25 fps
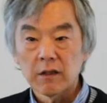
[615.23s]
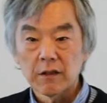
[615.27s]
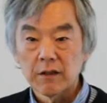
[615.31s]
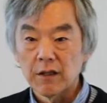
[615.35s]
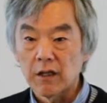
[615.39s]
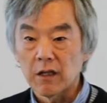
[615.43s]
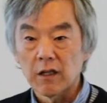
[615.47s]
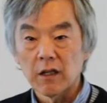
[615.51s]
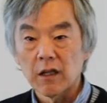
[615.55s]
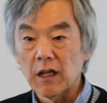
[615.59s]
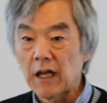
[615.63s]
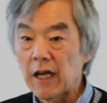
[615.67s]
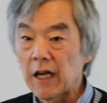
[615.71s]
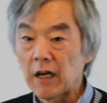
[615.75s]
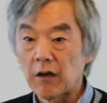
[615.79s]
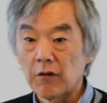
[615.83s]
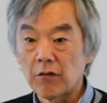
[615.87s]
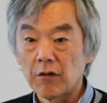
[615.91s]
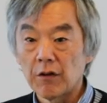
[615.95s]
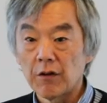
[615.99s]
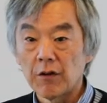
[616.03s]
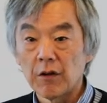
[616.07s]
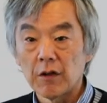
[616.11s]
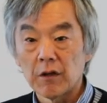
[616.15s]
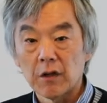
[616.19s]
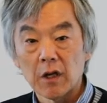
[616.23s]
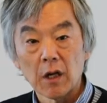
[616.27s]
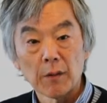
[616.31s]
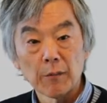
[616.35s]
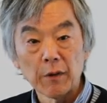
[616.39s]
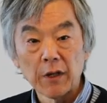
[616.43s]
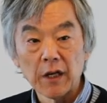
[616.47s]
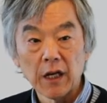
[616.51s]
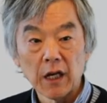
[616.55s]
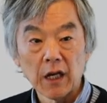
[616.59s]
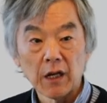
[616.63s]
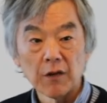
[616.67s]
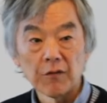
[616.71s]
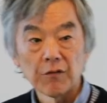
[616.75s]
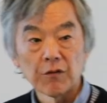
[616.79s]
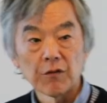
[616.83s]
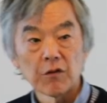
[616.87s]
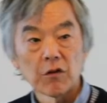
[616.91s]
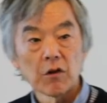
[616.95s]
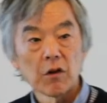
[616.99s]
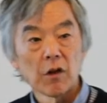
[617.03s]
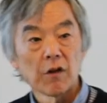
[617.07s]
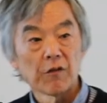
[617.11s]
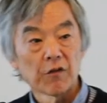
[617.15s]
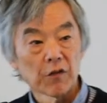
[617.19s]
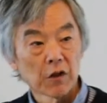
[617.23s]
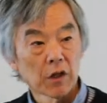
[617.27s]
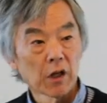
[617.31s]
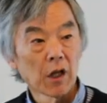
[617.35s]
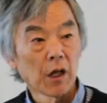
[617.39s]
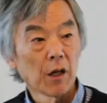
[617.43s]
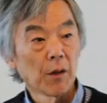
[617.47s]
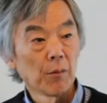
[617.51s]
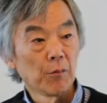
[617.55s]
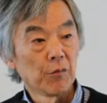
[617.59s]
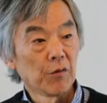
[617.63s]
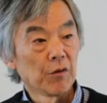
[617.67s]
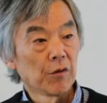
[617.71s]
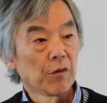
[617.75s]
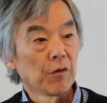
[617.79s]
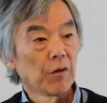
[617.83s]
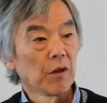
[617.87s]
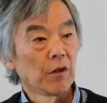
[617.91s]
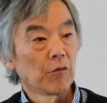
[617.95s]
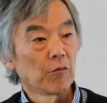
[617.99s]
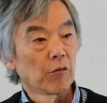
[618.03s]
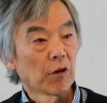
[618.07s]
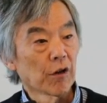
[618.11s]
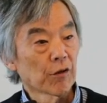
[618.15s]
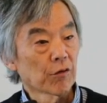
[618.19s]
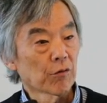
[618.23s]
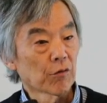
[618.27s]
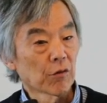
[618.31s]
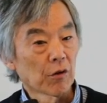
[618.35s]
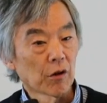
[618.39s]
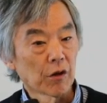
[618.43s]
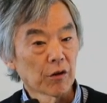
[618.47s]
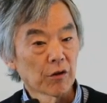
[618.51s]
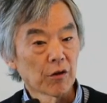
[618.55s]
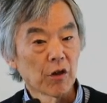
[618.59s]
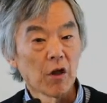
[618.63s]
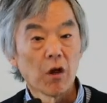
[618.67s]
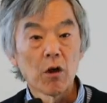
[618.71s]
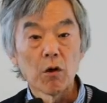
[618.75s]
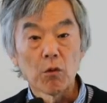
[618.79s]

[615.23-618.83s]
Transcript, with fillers: the clatter of, coming out of, of clubs and restaurants.